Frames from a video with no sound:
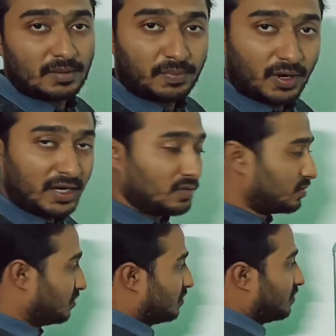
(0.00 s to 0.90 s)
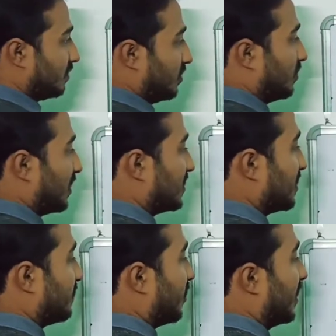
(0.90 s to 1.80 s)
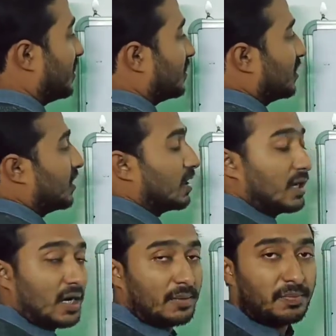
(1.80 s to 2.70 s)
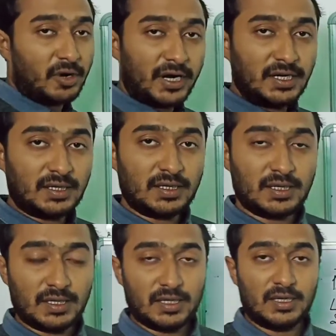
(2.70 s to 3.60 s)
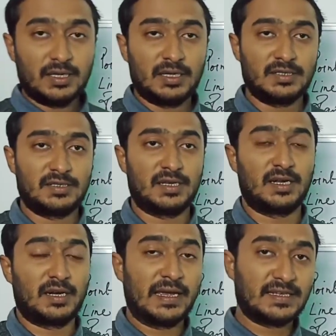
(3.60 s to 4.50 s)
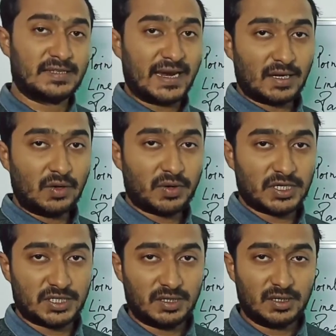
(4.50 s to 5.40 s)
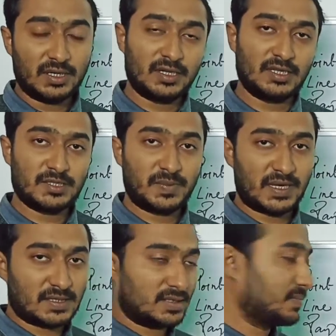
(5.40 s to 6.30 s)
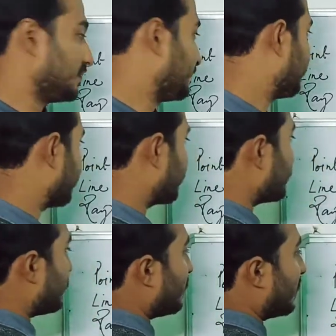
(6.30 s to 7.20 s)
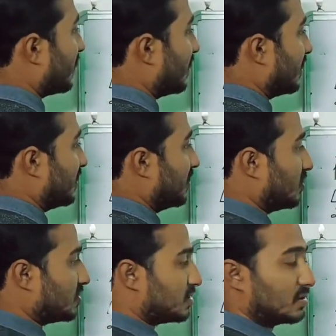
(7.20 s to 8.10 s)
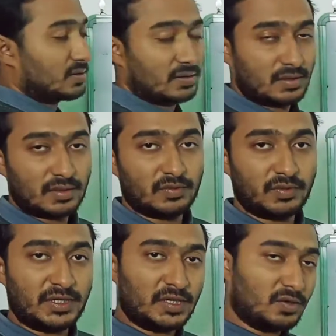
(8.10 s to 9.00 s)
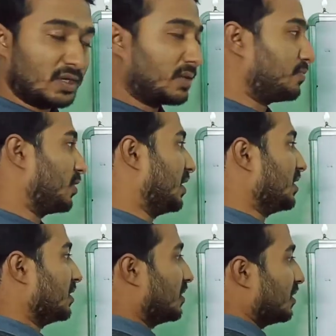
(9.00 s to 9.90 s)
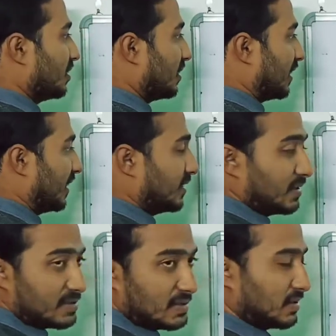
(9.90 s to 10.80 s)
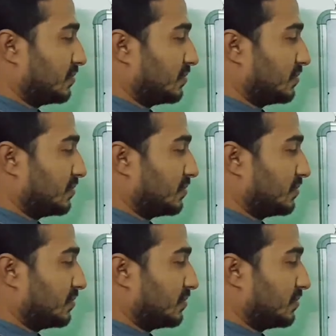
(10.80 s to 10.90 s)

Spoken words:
point, we know what is a point. A point is an exact location in the space. We denote a point like this,